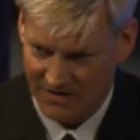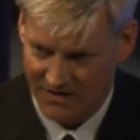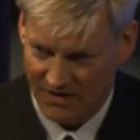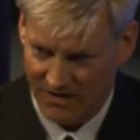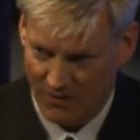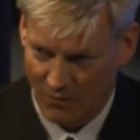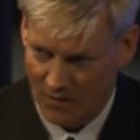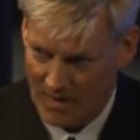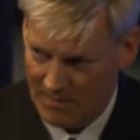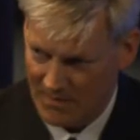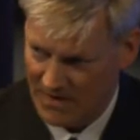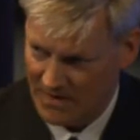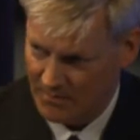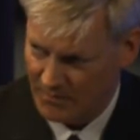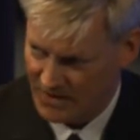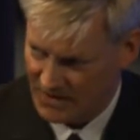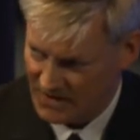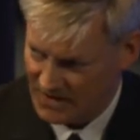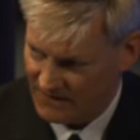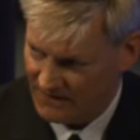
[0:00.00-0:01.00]
to the Rim of the
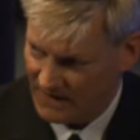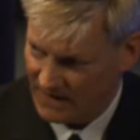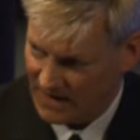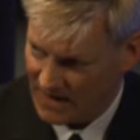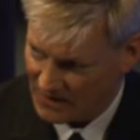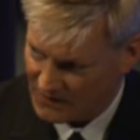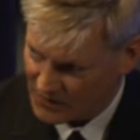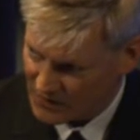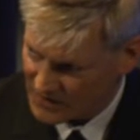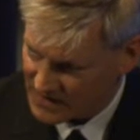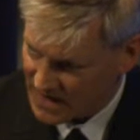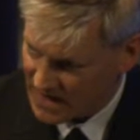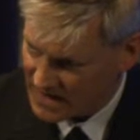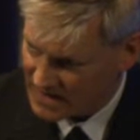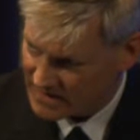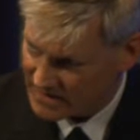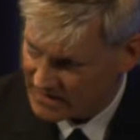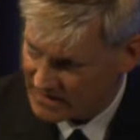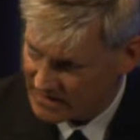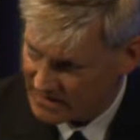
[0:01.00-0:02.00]
Pacific
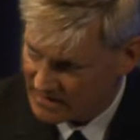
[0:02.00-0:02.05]
exercise.